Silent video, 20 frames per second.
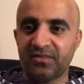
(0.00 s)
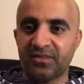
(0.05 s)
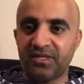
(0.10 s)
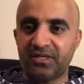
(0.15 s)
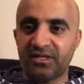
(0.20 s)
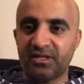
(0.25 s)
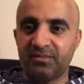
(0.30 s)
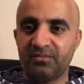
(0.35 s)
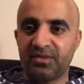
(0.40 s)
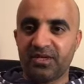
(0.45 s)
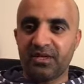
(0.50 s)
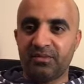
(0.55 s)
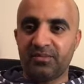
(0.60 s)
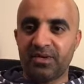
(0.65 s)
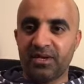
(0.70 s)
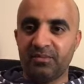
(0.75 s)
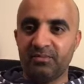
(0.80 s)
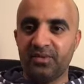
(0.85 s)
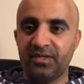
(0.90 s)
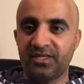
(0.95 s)
So
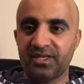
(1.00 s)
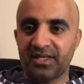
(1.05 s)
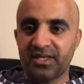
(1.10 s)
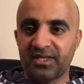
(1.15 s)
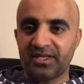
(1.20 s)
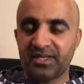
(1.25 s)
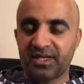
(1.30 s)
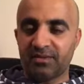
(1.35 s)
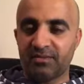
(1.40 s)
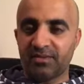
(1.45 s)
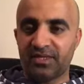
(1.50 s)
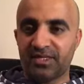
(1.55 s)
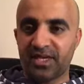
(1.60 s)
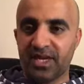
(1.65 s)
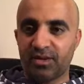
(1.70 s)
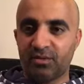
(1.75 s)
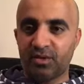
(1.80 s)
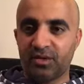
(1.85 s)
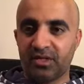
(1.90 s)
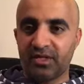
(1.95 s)
Kamran Pirzada Saab is
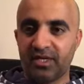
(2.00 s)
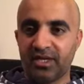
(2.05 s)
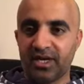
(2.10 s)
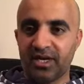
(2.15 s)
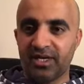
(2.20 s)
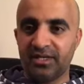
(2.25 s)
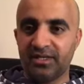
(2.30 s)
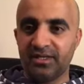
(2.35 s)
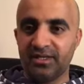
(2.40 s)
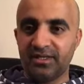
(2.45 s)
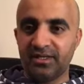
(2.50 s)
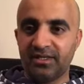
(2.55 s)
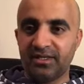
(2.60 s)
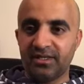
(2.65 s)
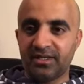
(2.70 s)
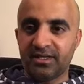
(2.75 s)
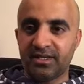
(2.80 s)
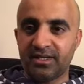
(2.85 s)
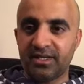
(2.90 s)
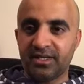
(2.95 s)
now on the line,
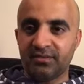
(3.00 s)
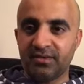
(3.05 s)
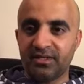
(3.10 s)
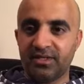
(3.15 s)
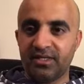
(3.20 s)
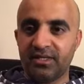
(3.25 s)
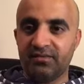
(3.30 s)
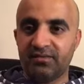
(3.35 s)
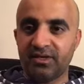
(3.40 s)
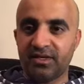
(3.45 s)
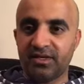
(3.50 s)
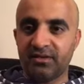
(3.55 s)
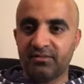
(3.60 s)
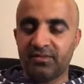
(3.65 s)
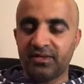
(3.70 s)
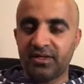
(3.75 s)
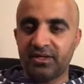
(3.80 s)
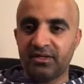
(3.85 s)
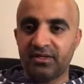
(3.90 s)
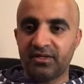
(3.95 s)
and I'm going to see if I can
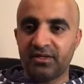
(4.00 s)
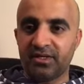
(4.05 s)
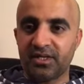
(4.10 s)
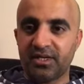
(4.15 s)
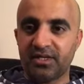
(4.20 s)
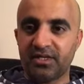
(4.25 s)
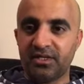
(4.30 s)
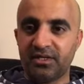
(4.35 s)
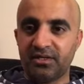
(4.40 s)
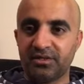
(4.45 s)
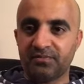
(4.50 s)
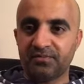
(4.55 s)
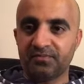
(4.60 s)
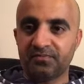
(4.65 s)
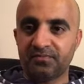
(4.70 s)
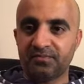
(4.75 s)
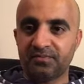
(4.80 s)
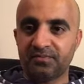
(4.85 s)
bring Shaji on.